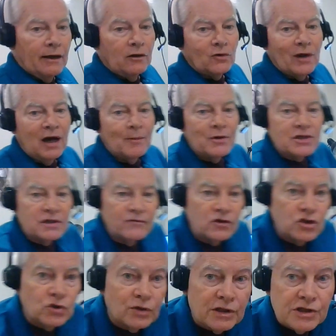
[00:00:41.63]
don't know how much of
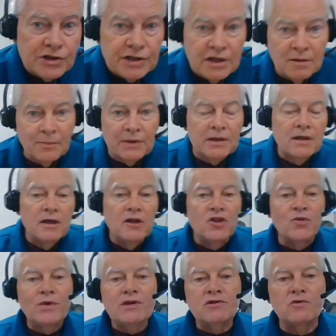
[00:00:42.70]
it you can see, but
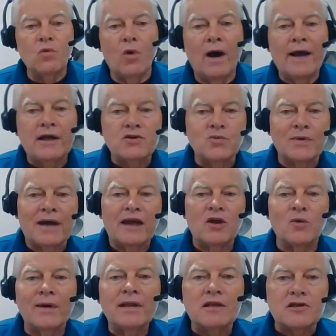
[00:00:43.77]
the reason why is when I
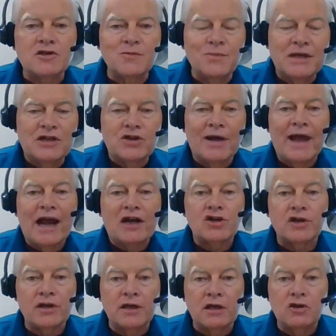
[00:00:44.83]
grade this speech, I
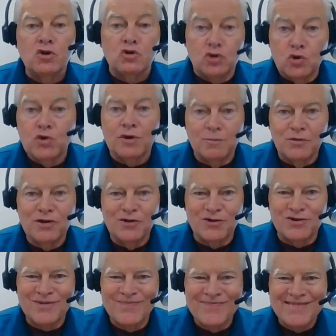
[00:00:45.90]
actually use 2
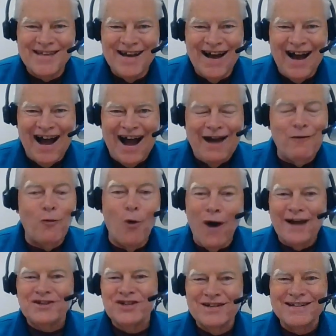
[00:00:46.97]
computers. I
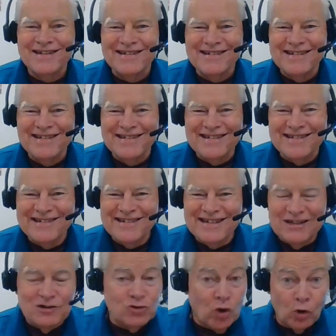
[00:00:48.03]
watch it
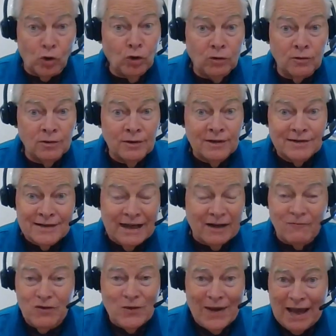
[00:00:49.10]
in total, take
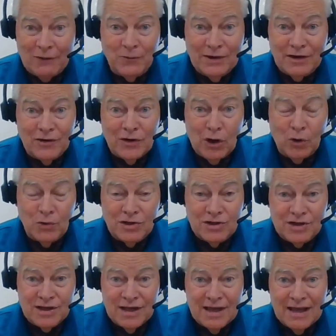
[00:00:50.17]
a few handwritten
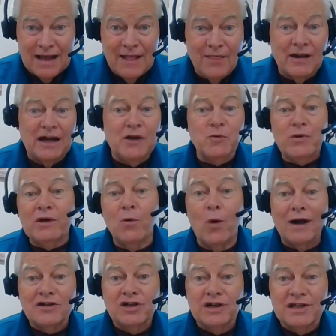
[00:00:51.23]
notes, then I
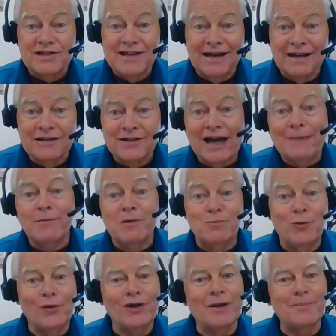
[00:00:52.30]
rewatch it a second time
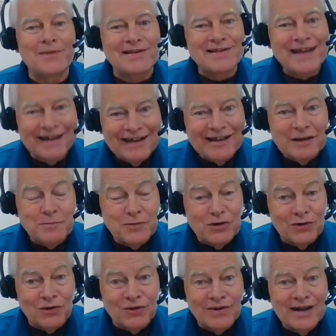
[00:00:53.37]
and pull up the second
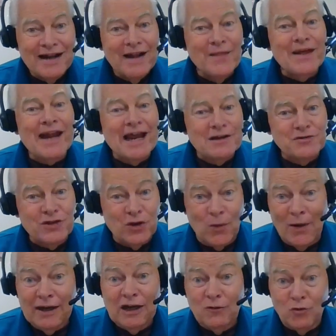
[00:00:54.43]
computer that has the
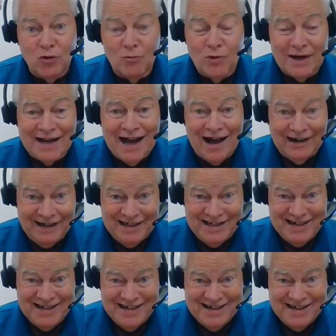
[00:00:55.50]
grading rubric on it,